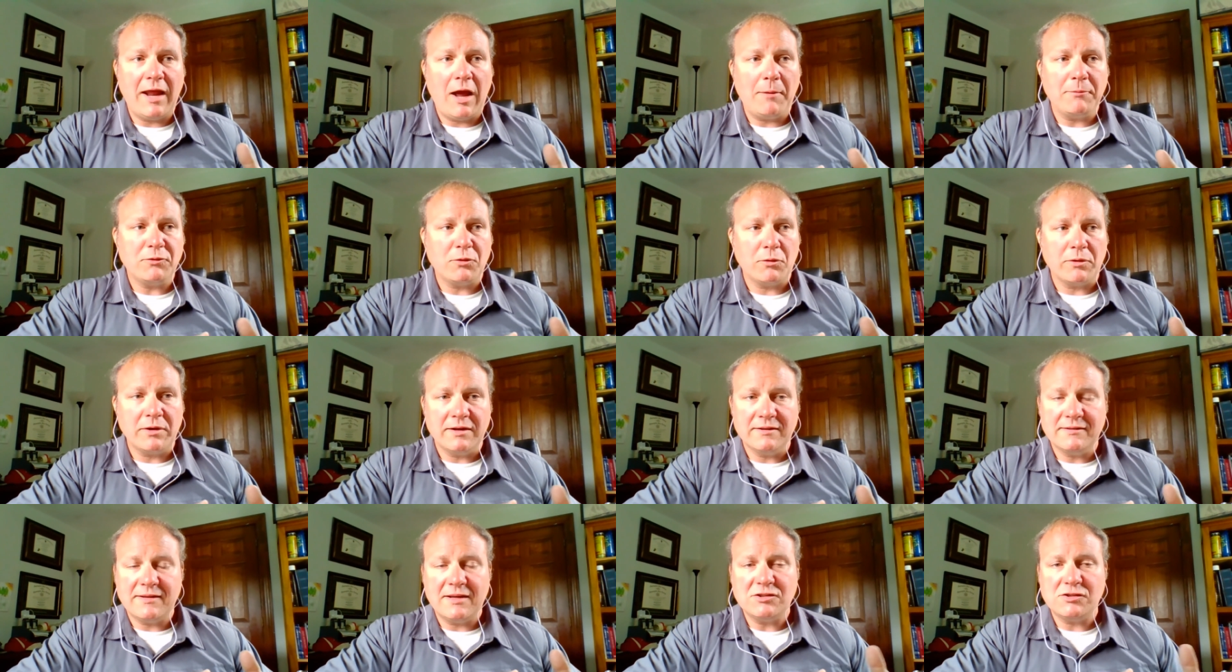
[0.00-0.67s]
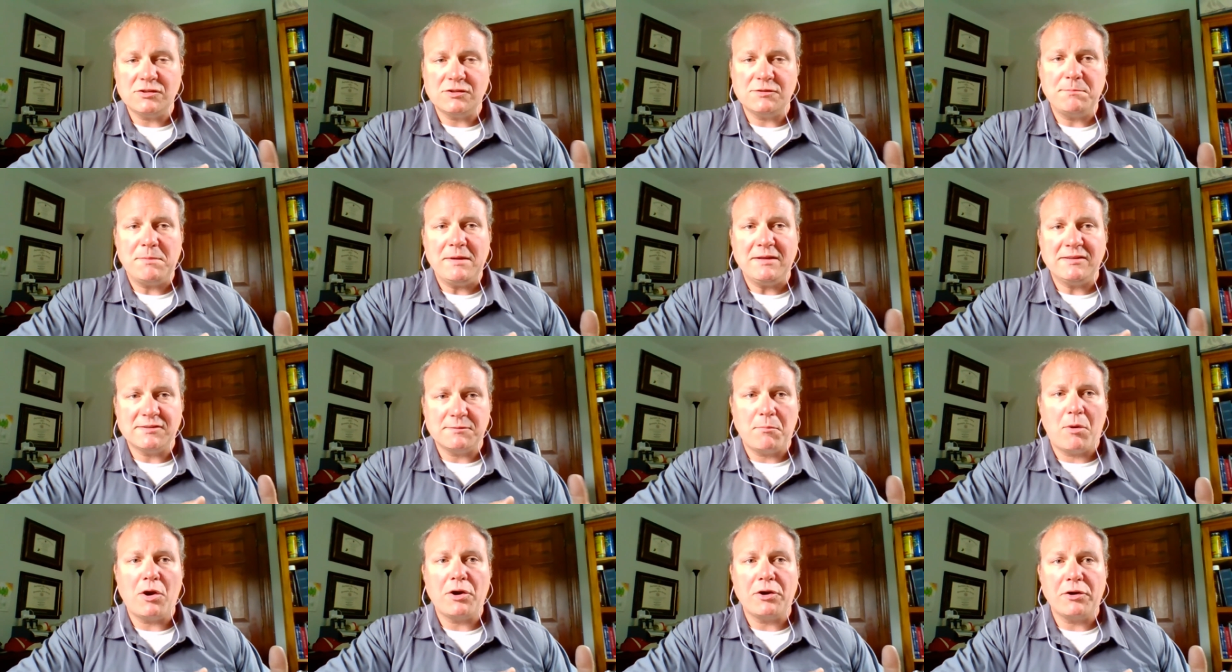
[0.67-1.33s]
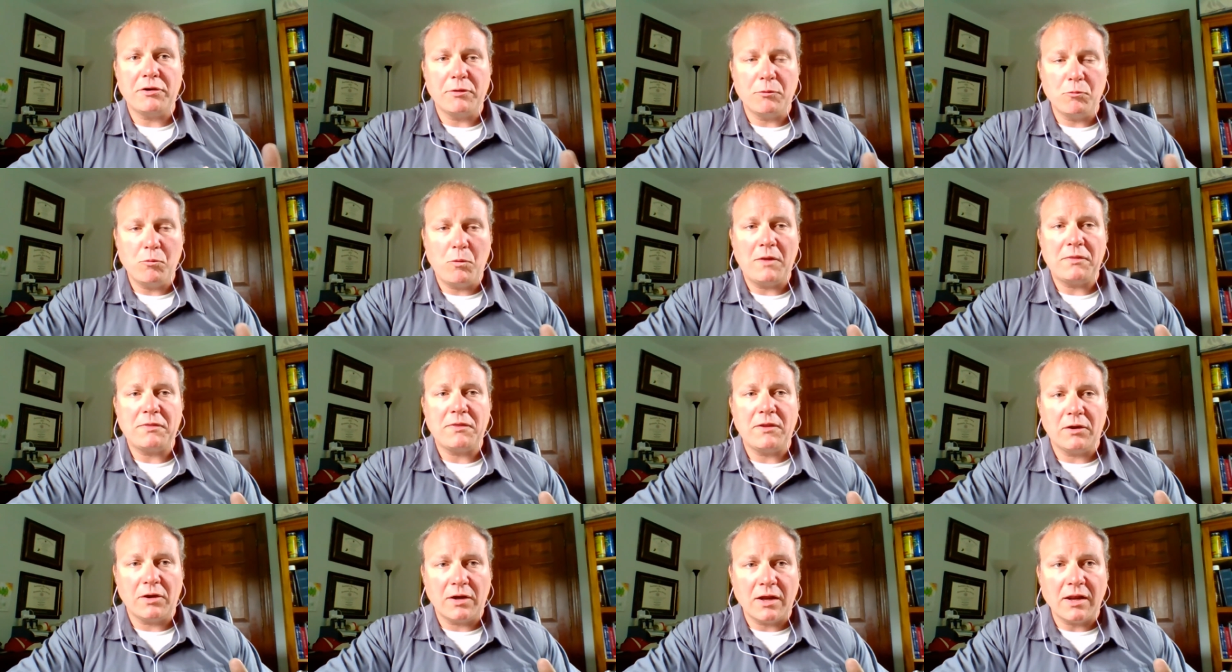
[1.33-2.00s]
that helps organizations be smarter in
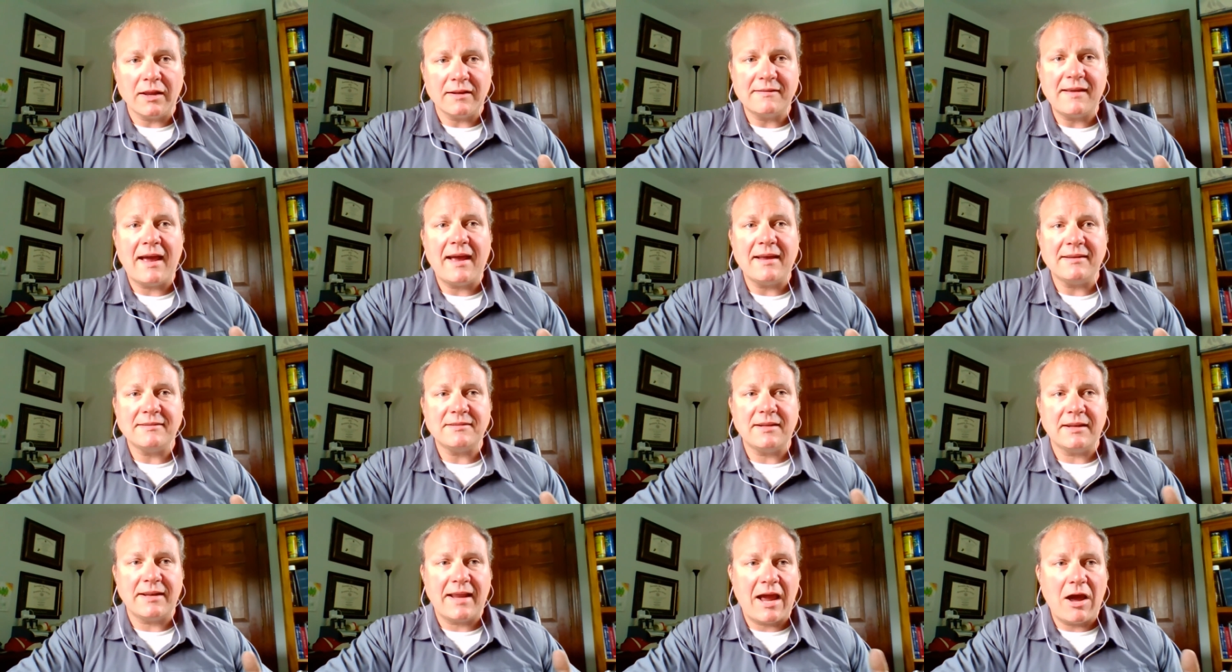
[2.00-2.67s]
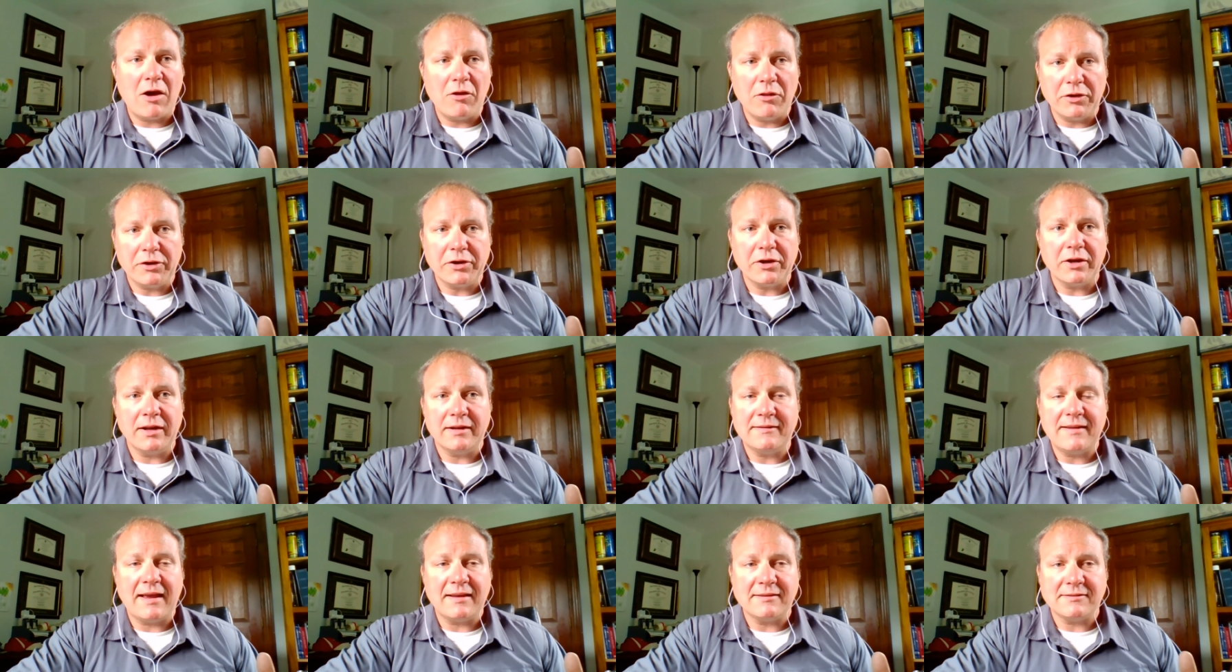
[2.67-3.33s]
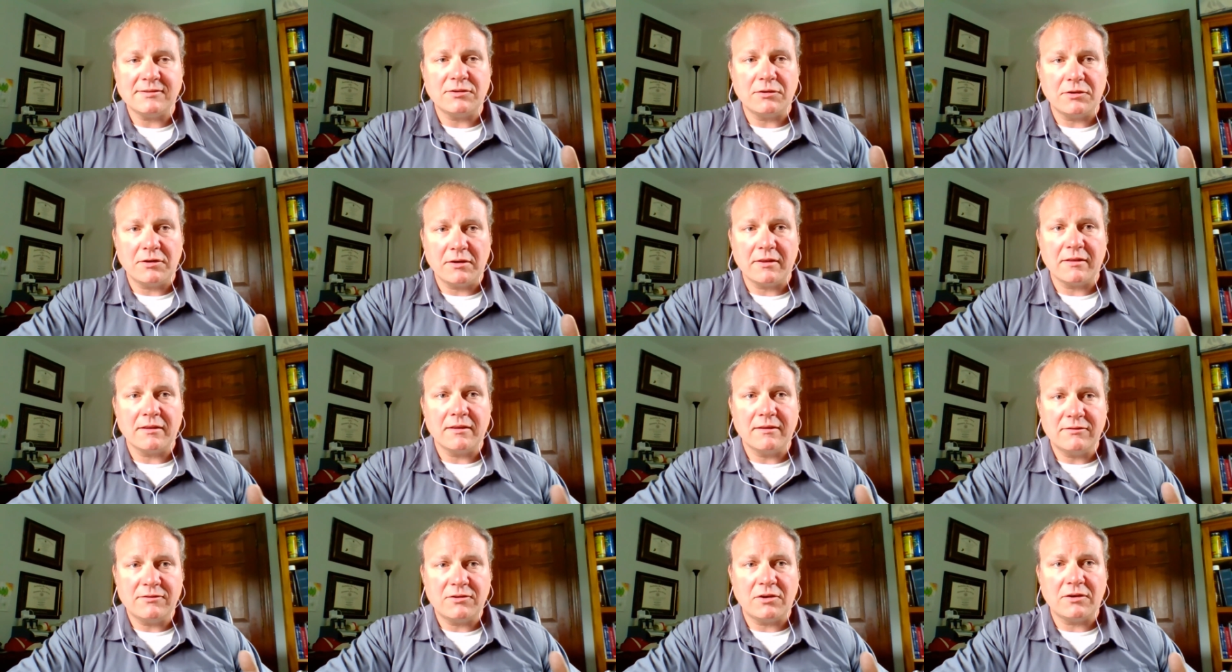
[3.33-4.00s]
what they're going to test and how they're going to test
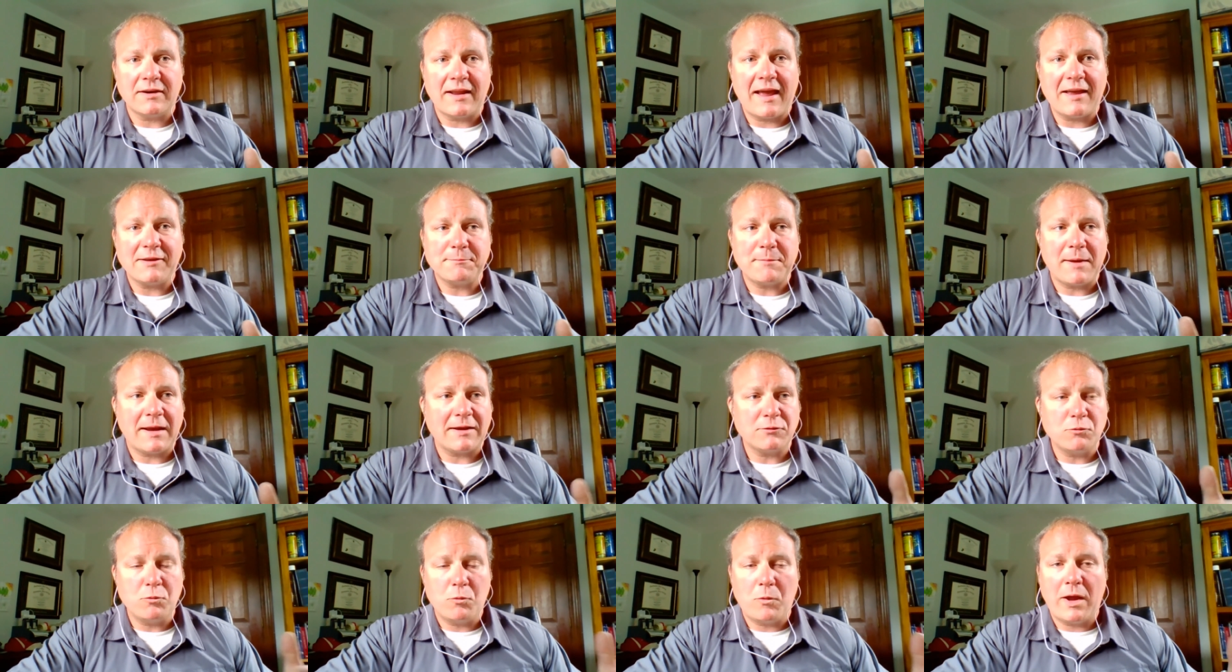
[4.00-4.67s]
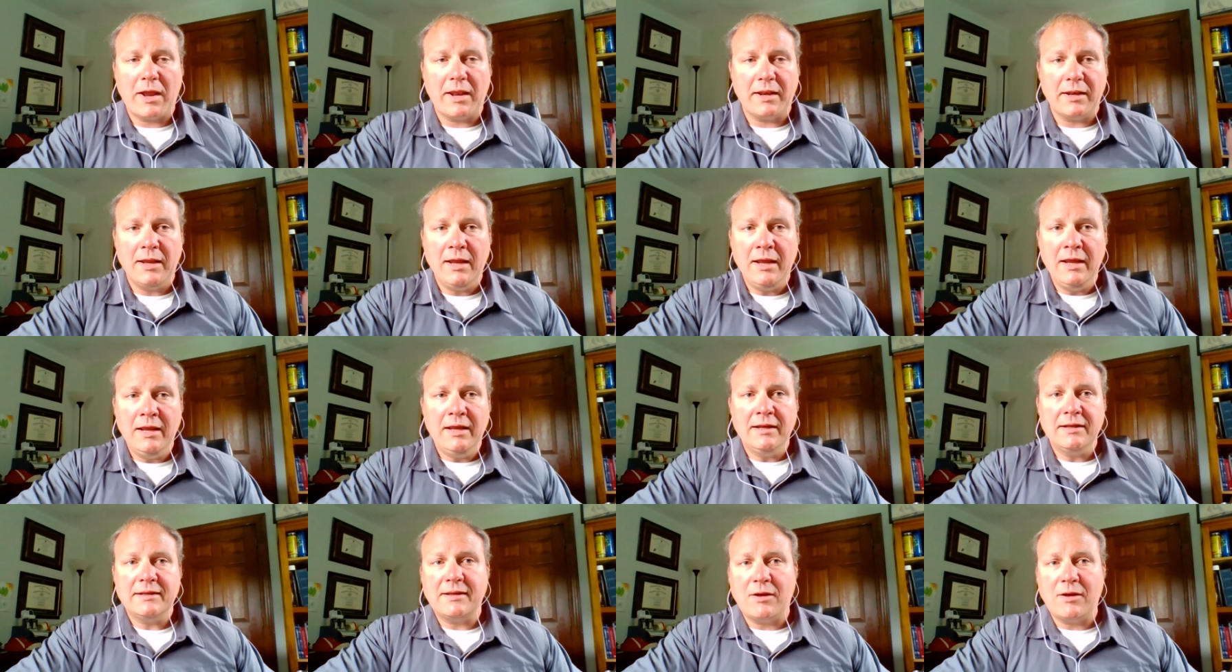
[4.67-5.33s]
certain certain aspects when